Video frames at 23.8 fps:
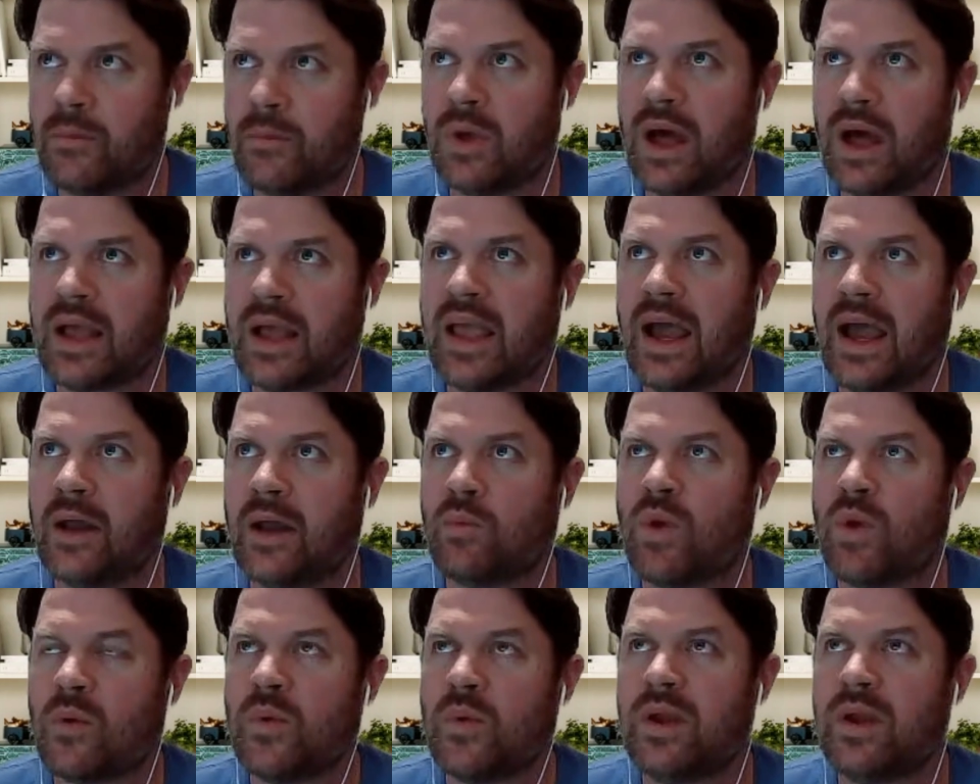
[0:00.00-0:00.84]
again,
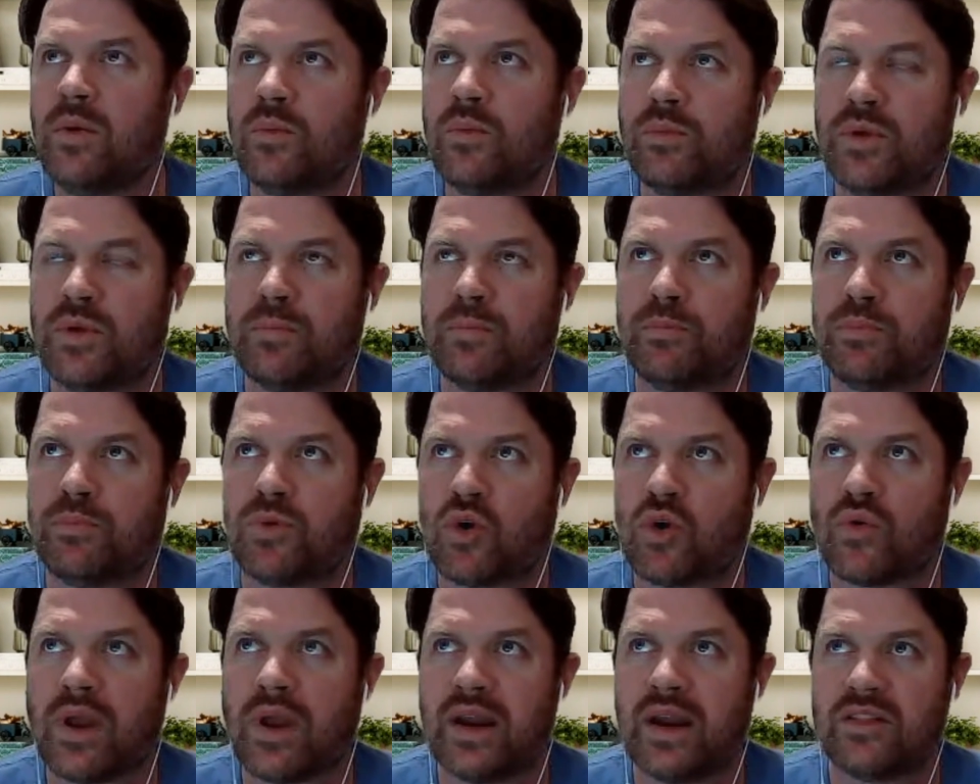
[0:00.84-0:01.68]
when we
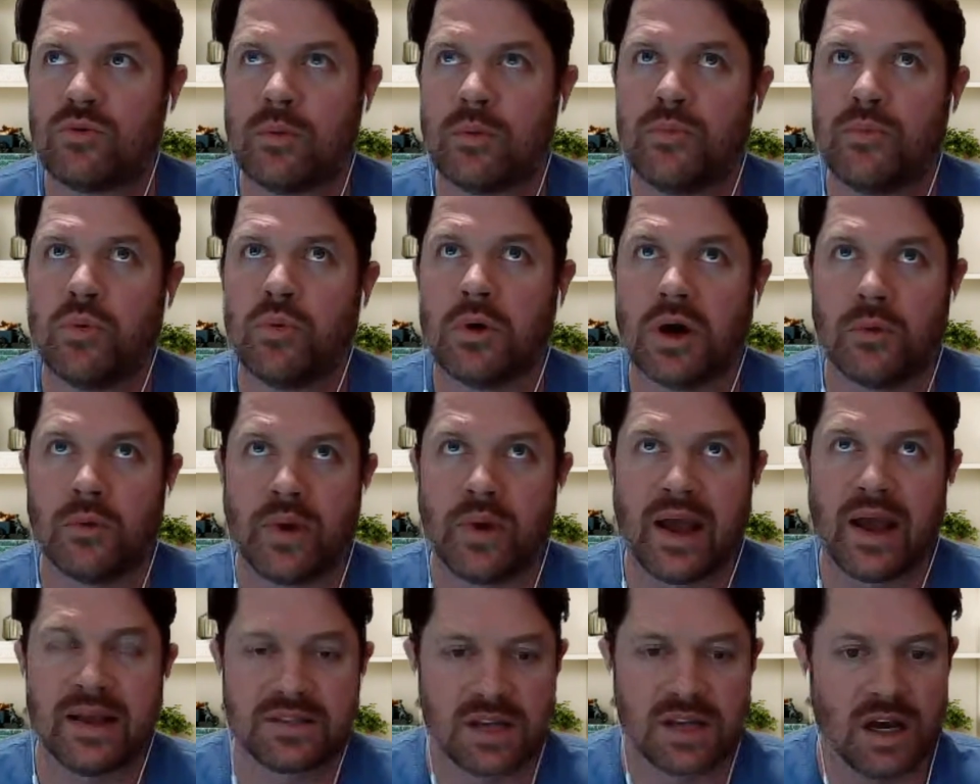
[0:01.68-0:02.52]
created the report, we
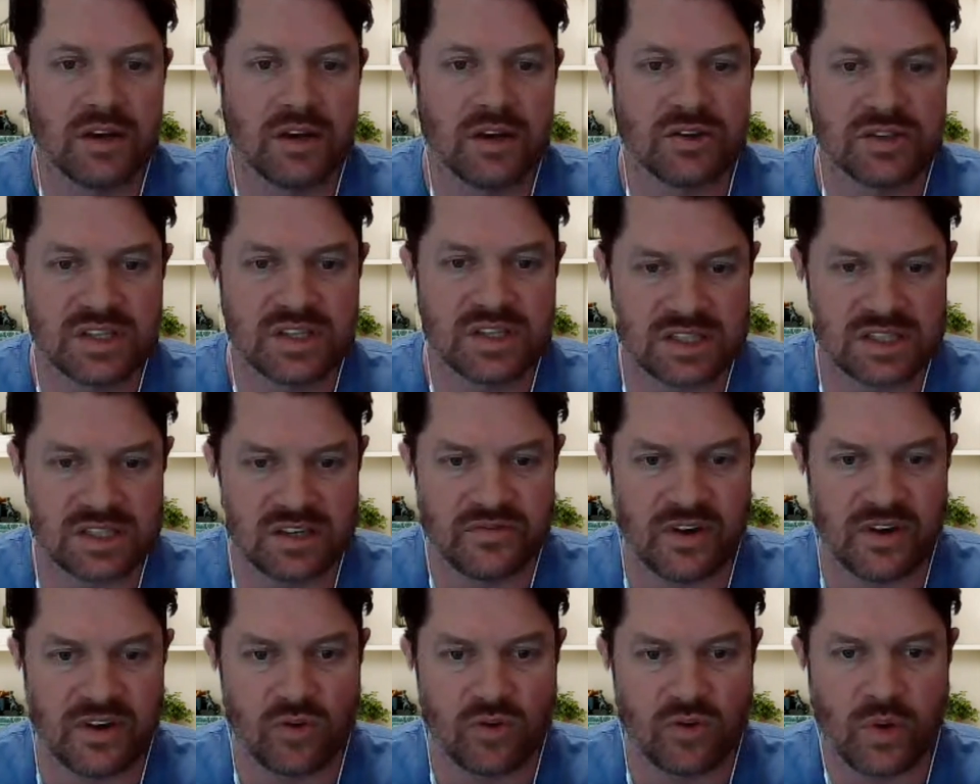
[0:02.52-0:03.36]
asked
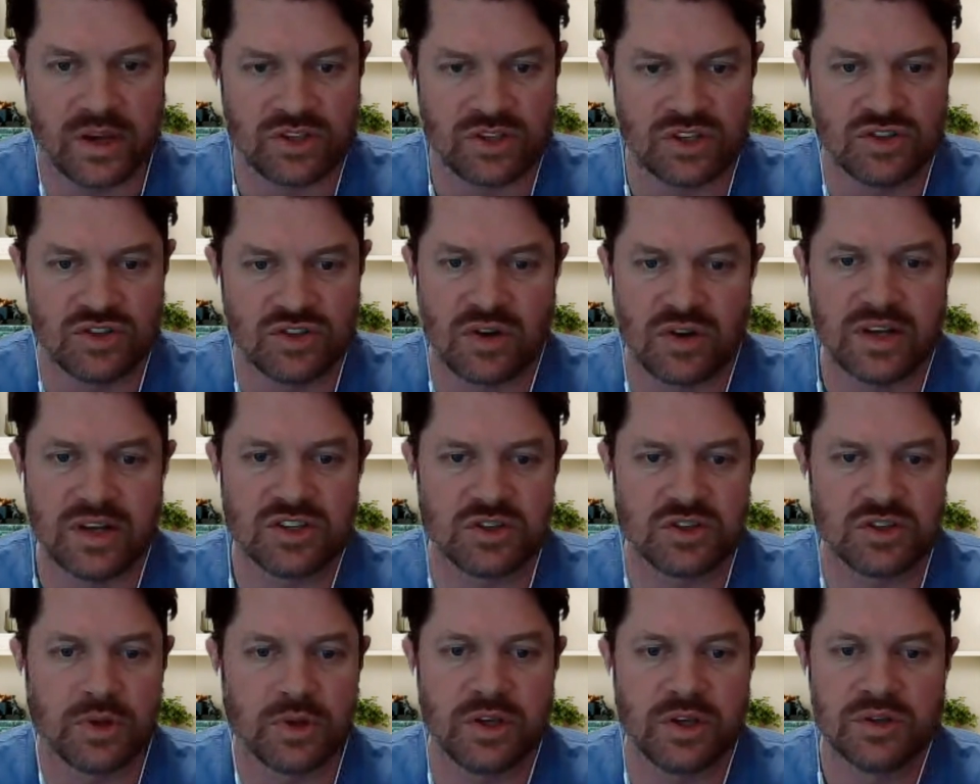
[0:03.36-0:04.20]
165 questions, right?
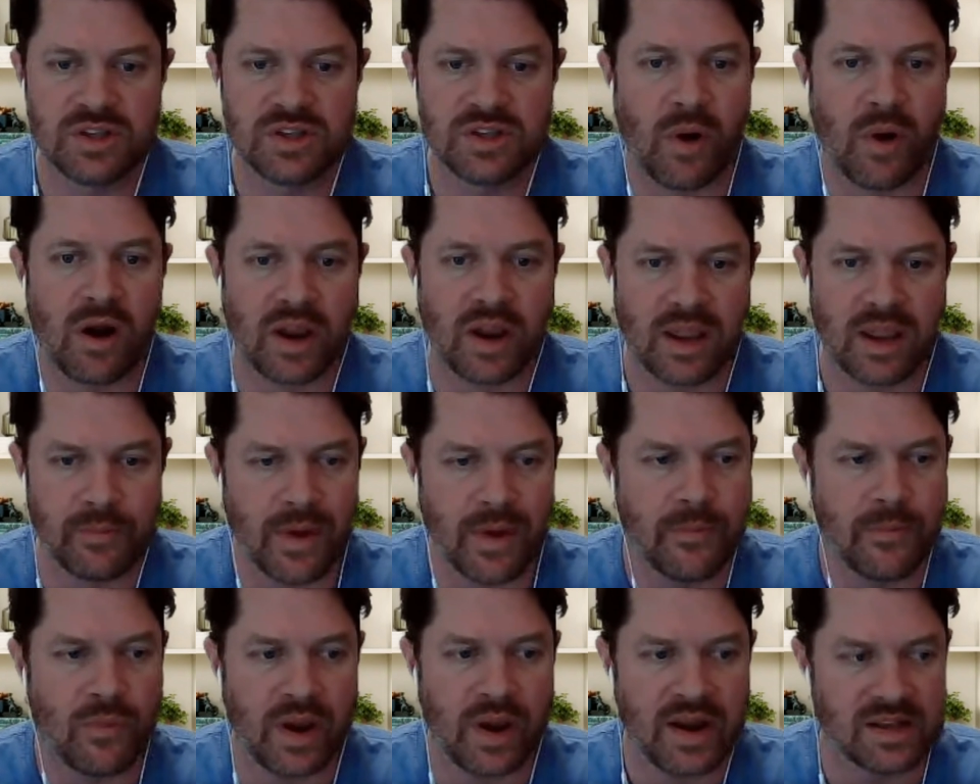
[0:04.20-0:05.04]
So we'll use the parking
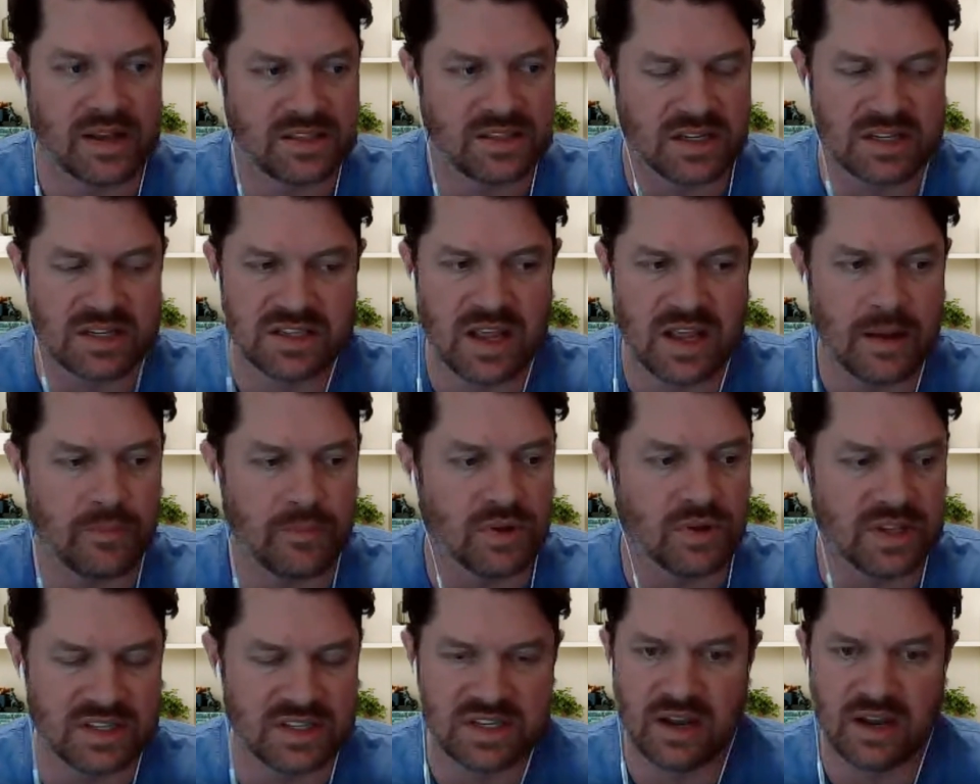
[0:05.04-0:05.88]
membrane as an
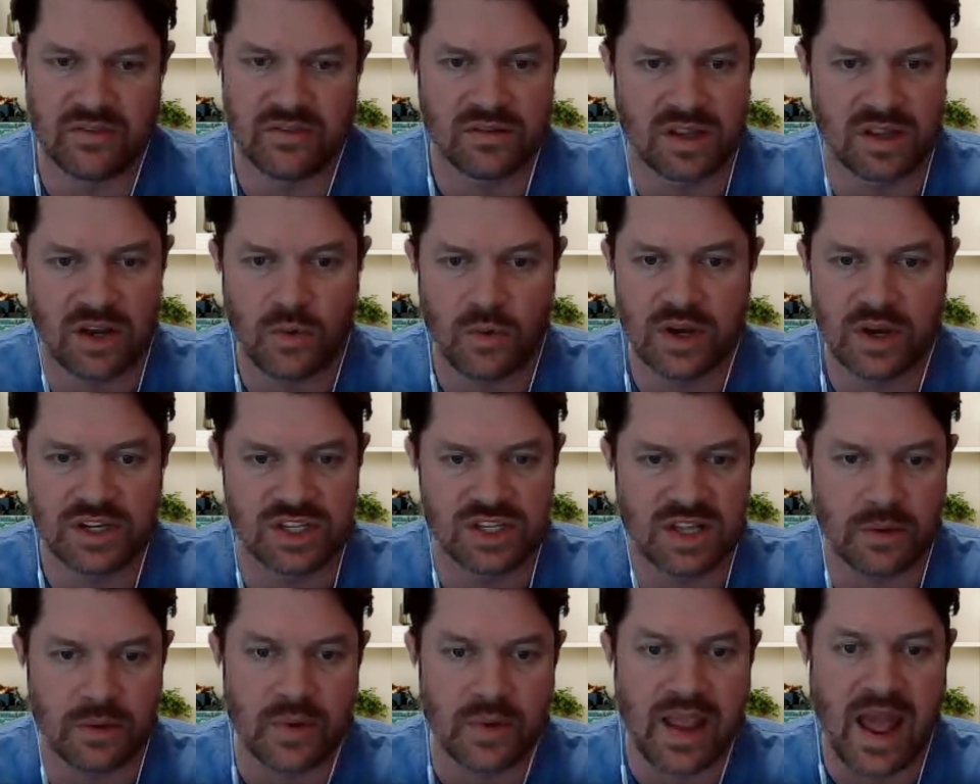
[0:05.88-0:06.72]
example. It's definitely a question
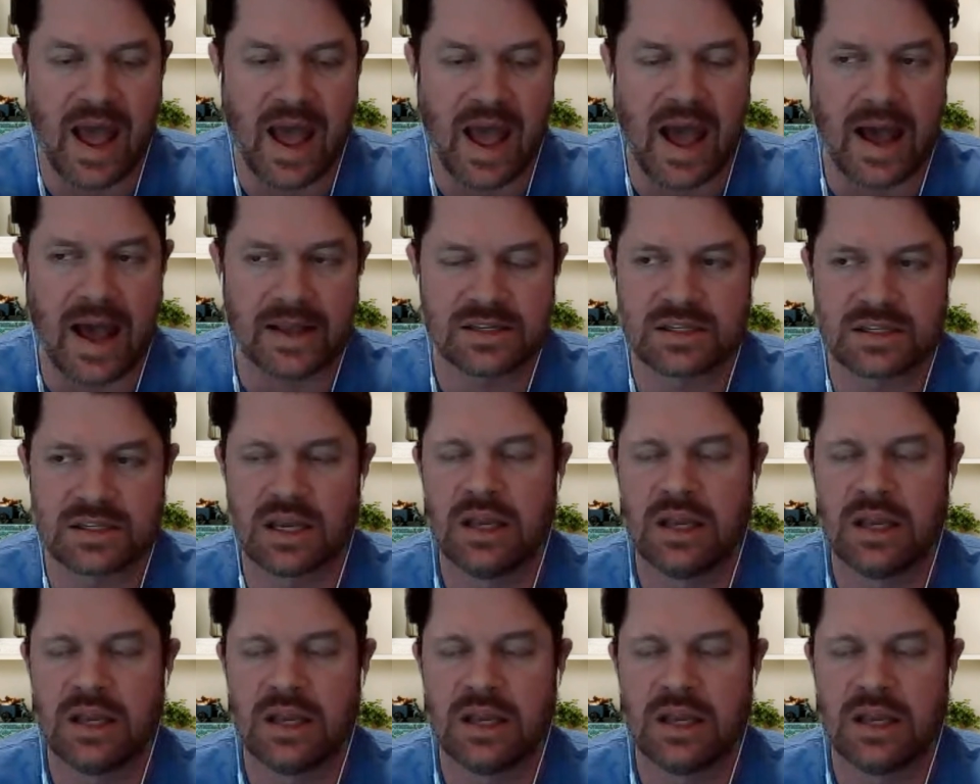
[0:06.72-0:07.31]
that we asked.